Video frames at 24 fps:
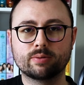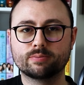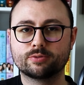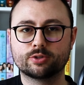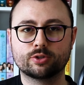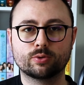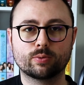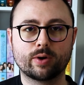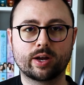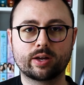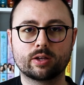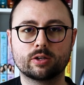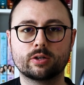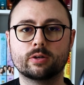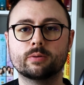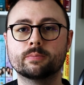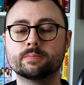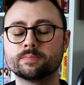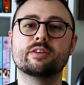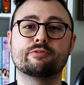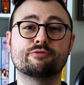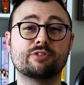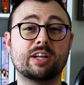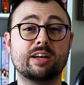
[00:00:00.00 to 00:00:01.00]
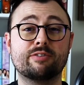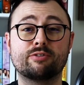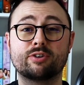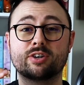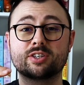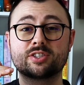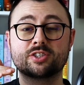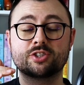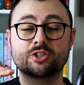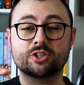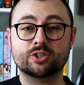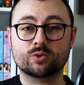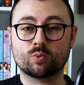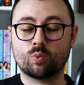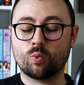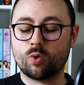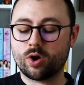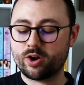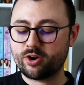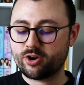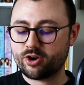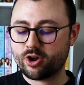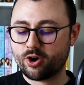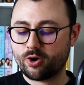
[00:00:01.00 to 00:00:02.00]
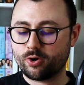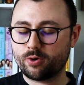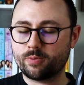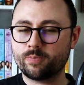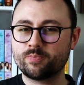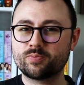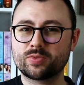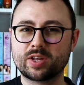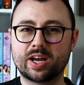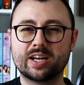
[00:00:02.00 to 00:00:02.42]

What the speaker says: too regular. The flavor isn't just one note.